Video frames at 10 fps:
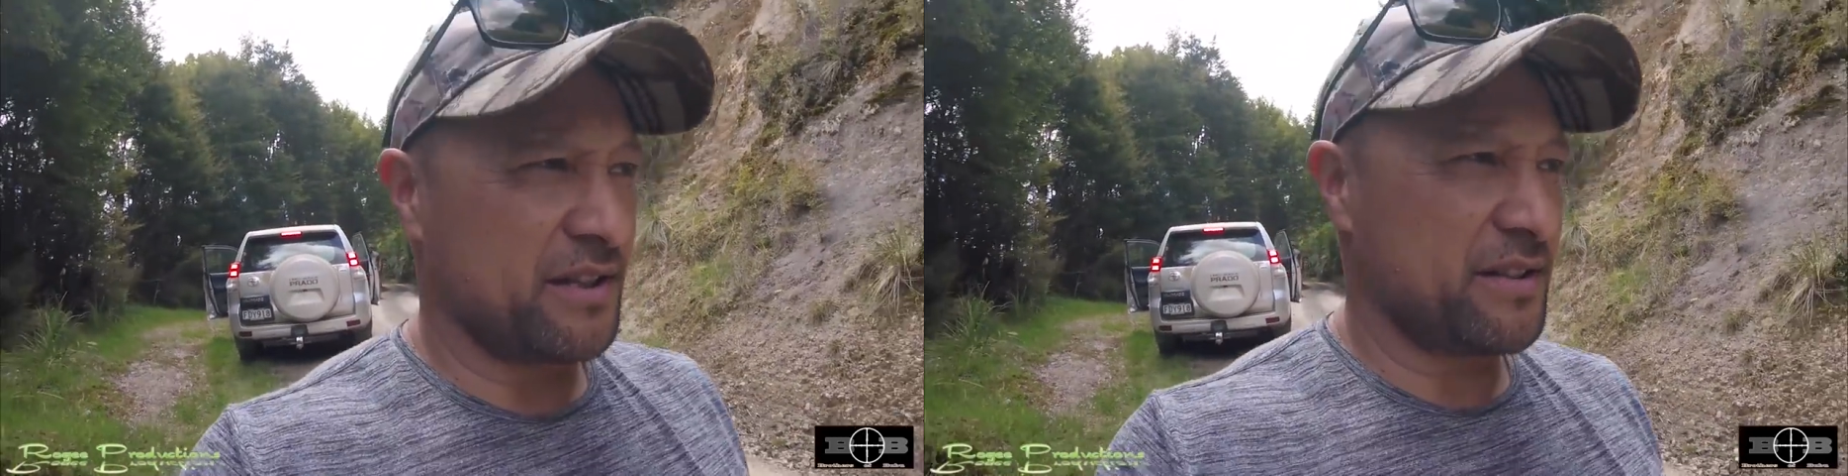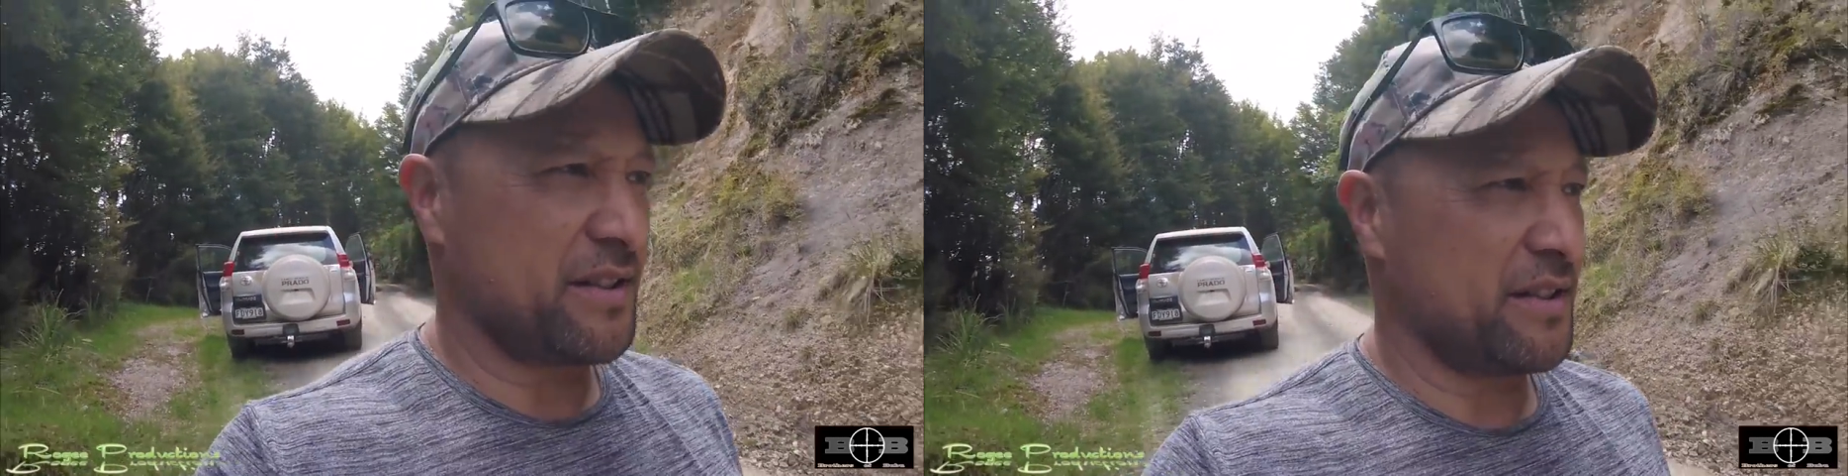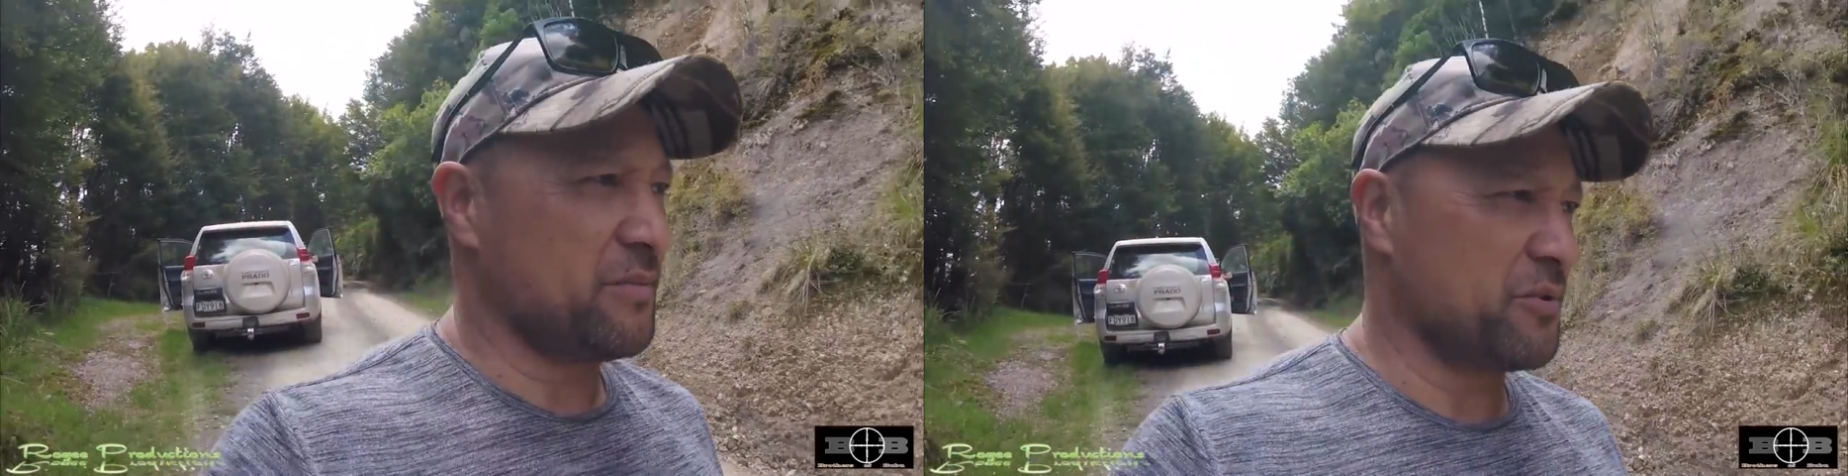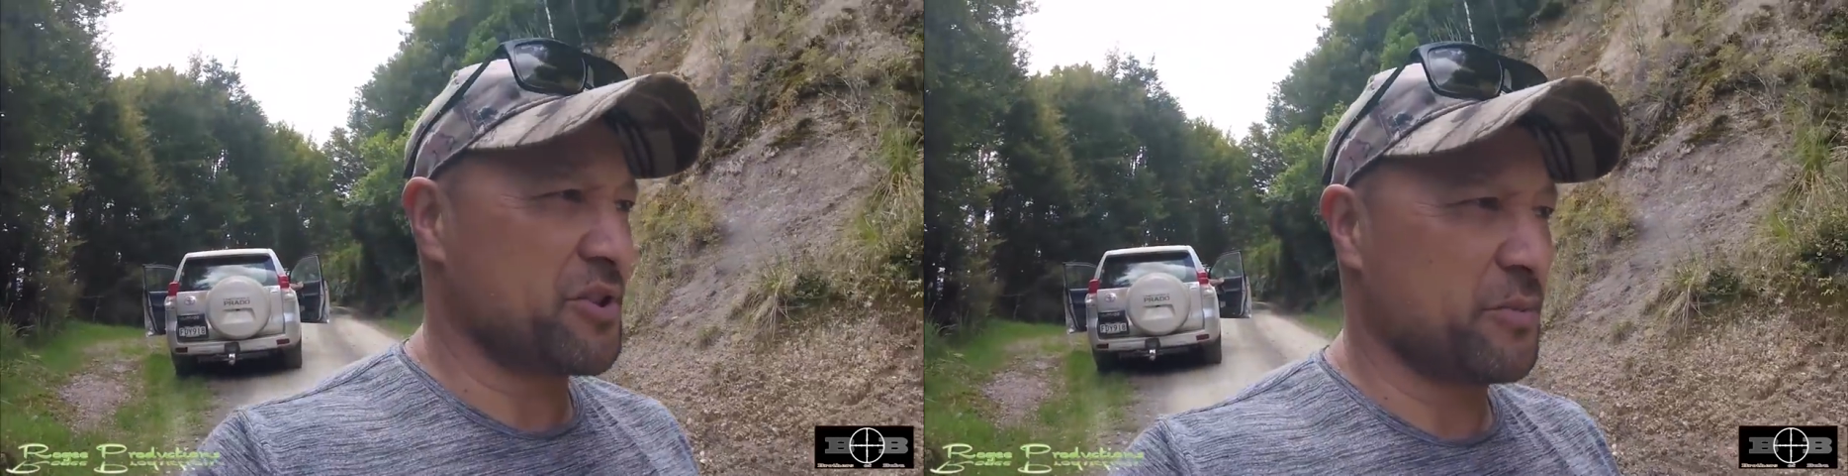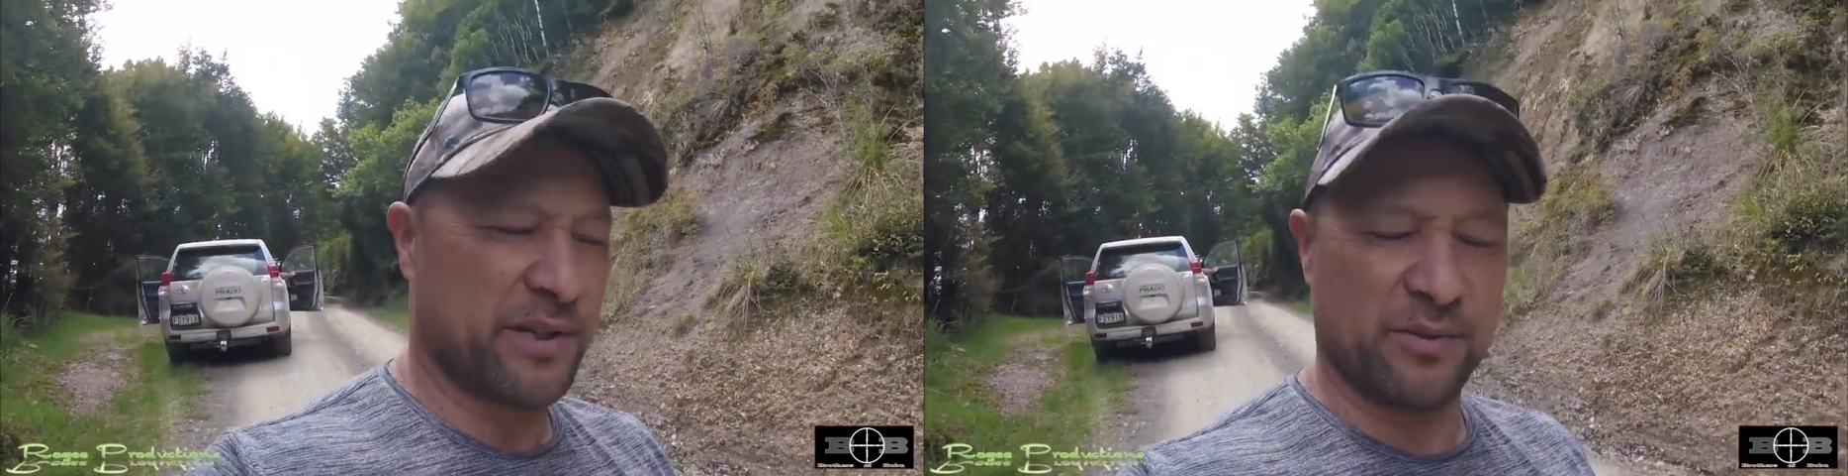to uh, wash
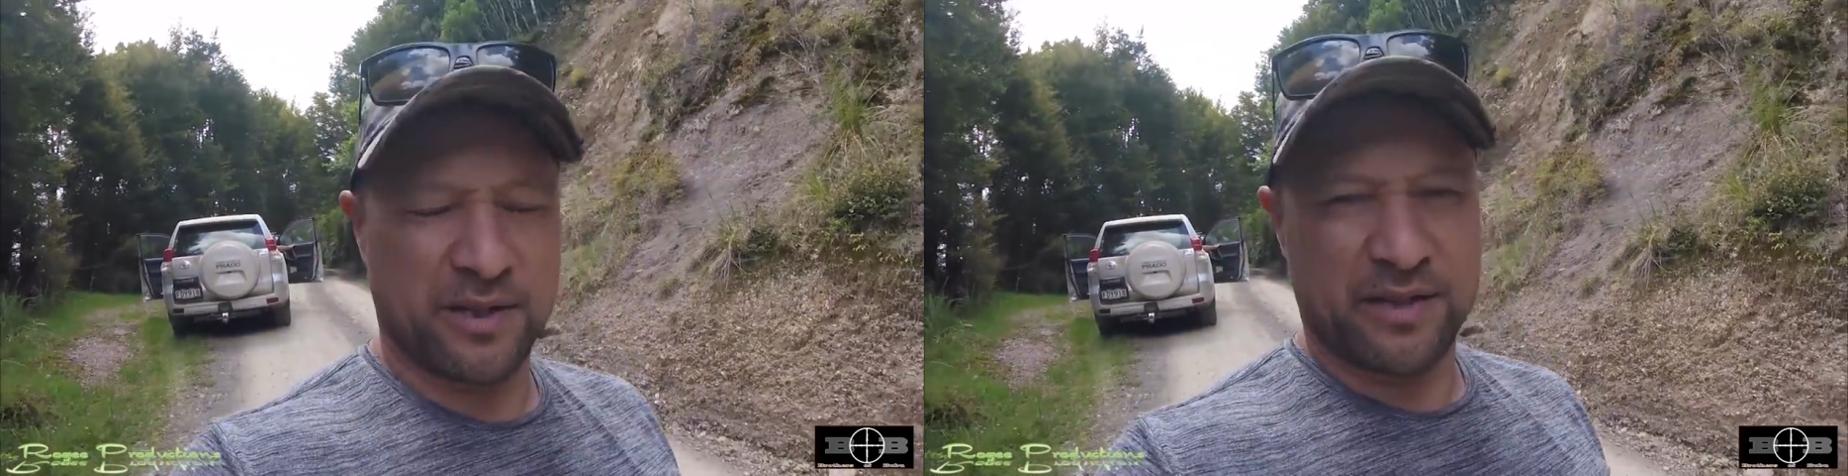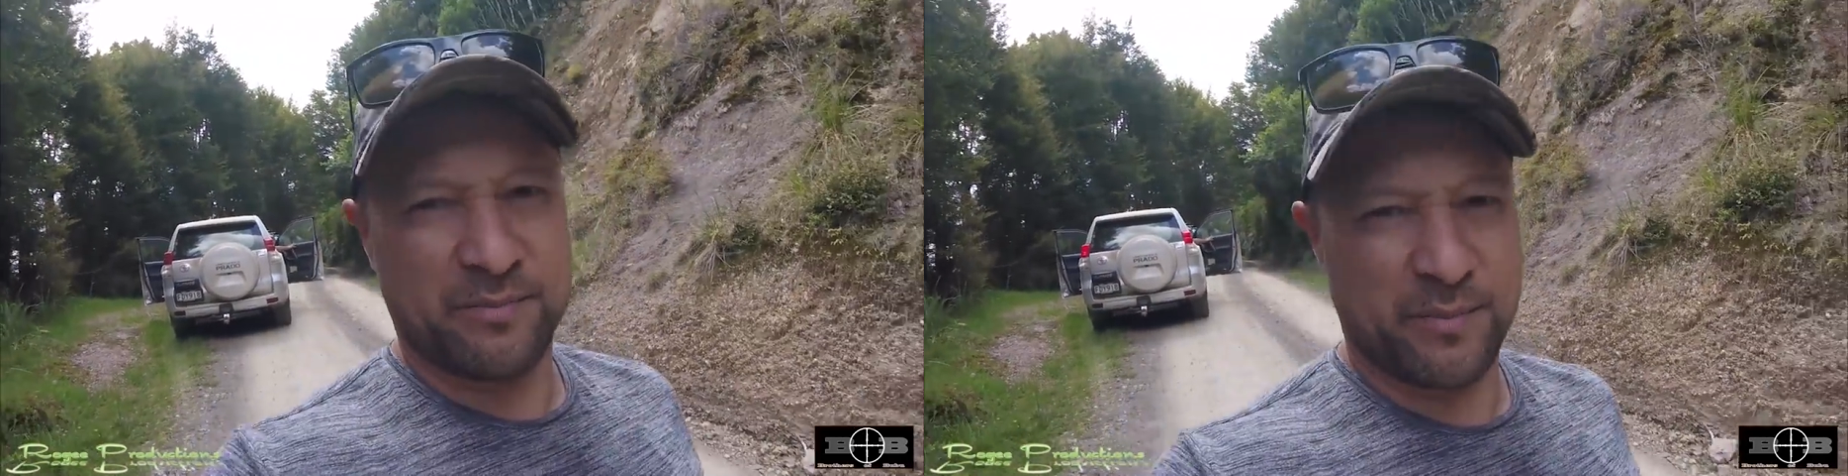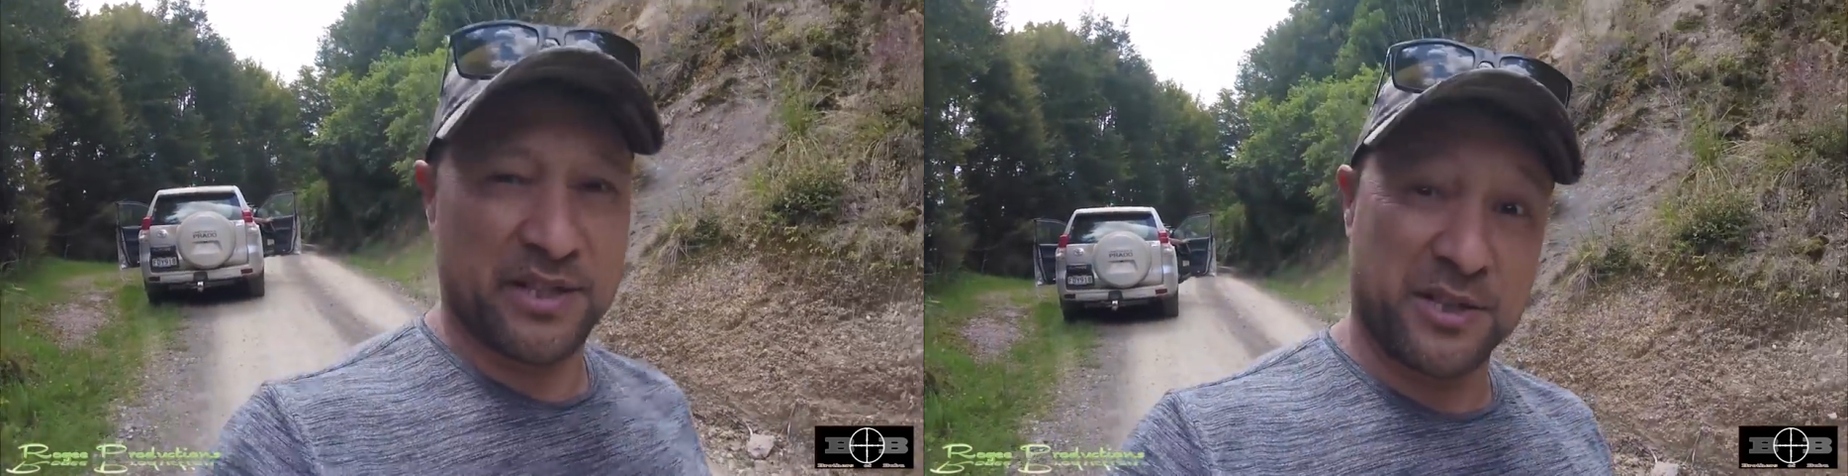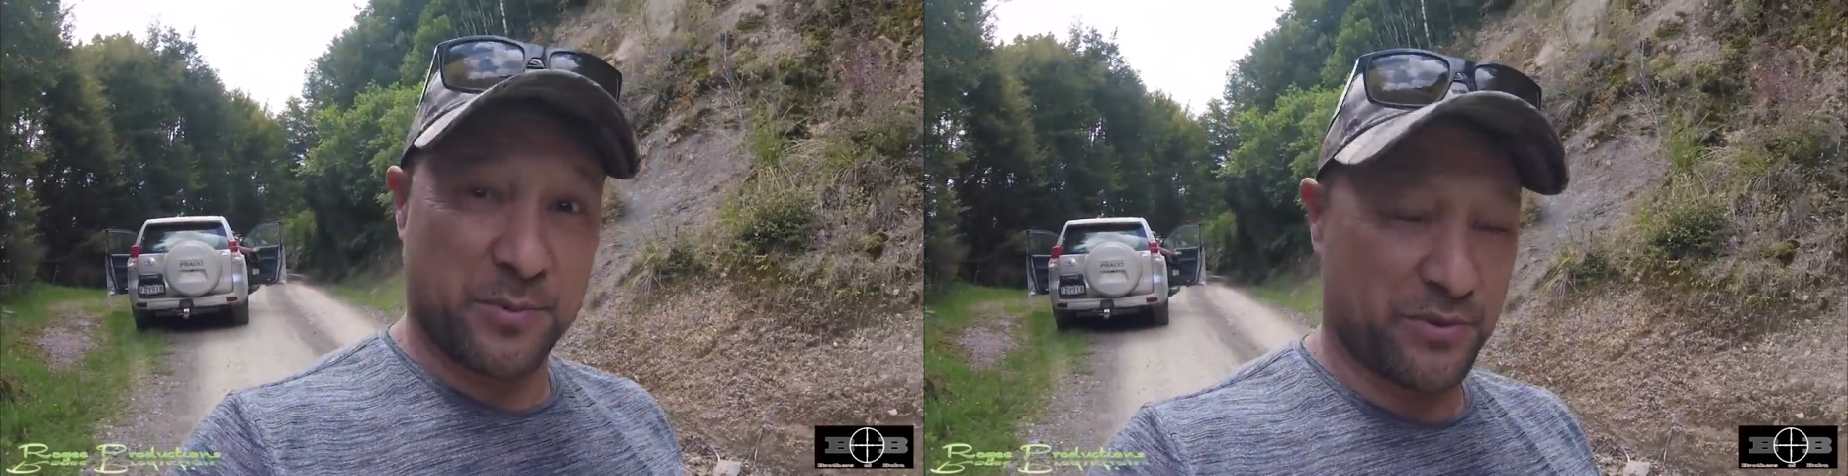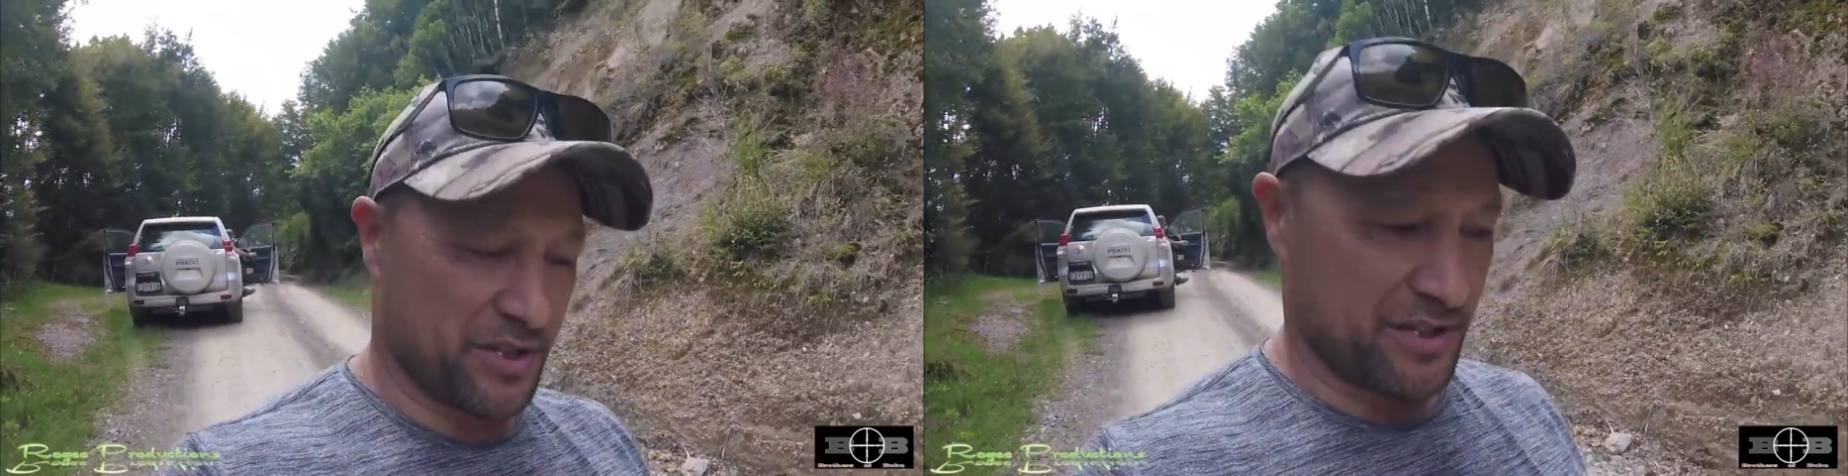away all the bad
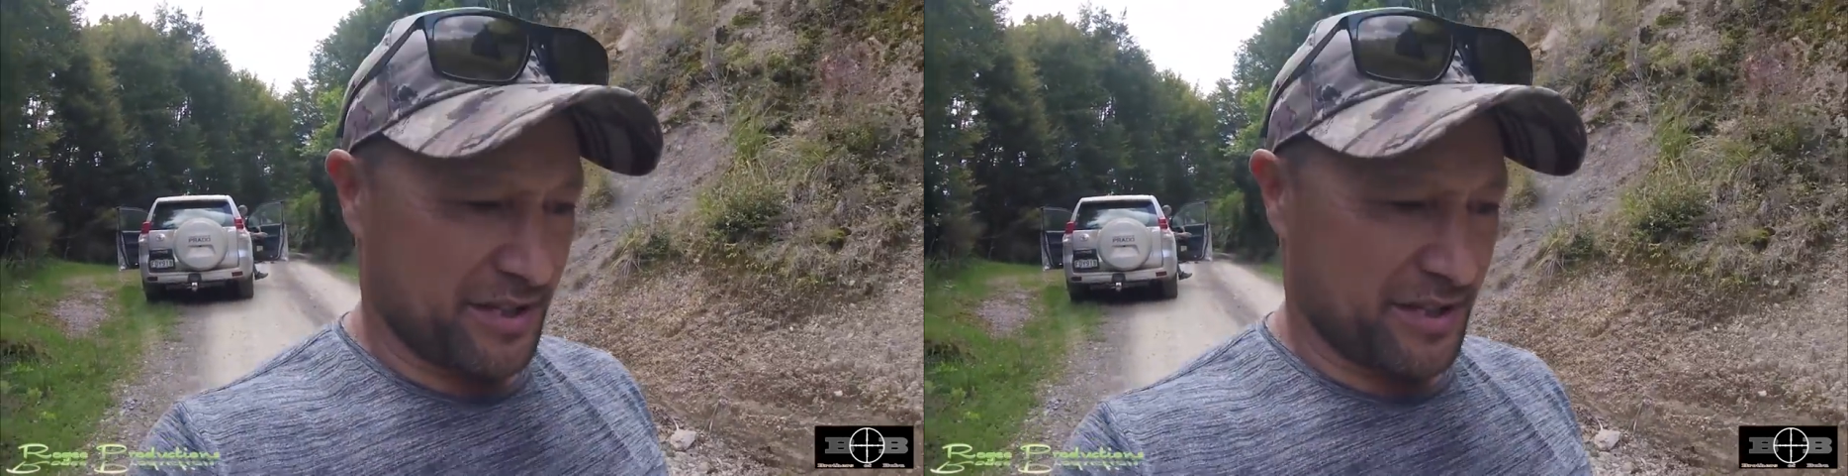spirits